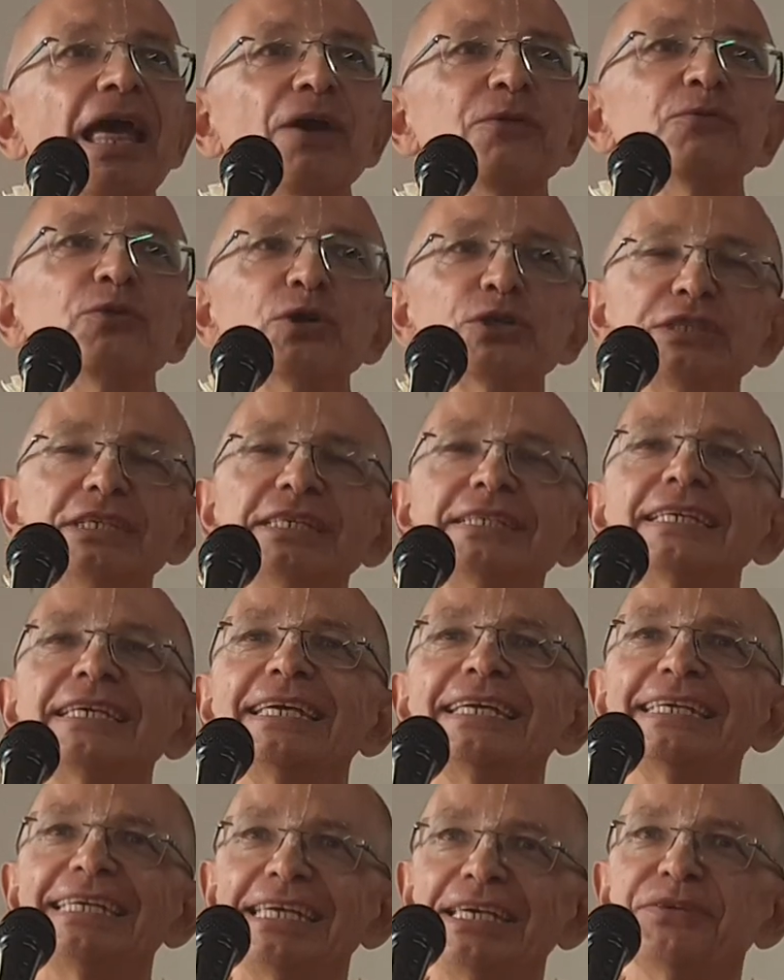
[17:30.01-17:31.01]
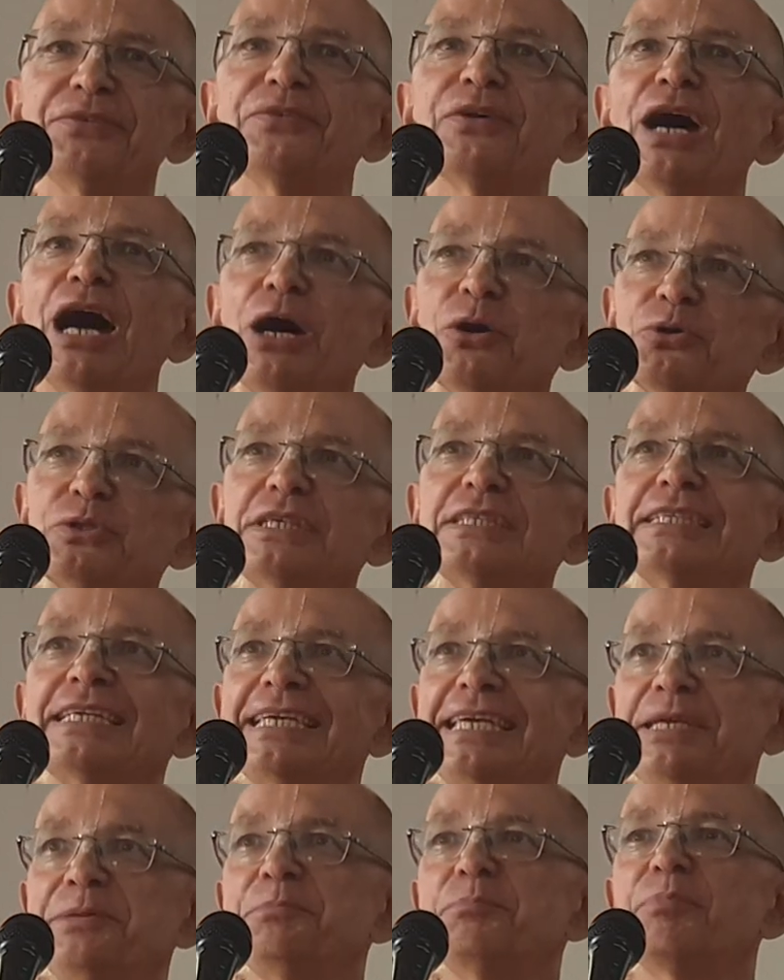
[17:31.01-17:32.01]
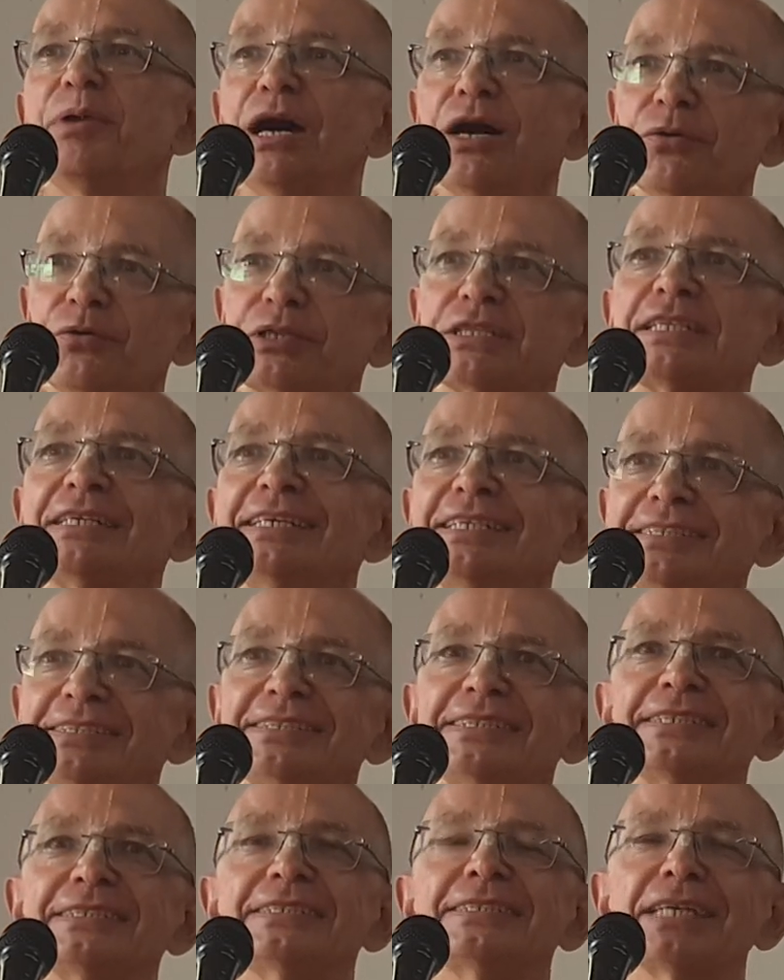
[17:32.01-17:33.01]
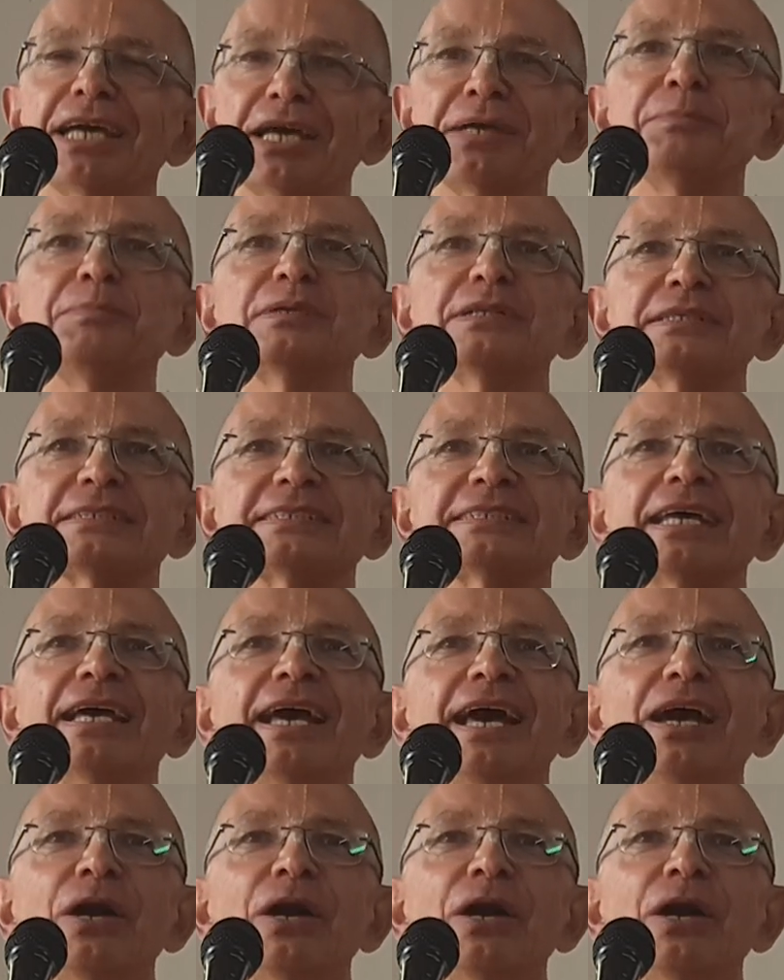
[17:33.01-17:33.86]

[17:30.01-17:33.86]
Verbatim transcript: What did he give? How did he empower his disciples?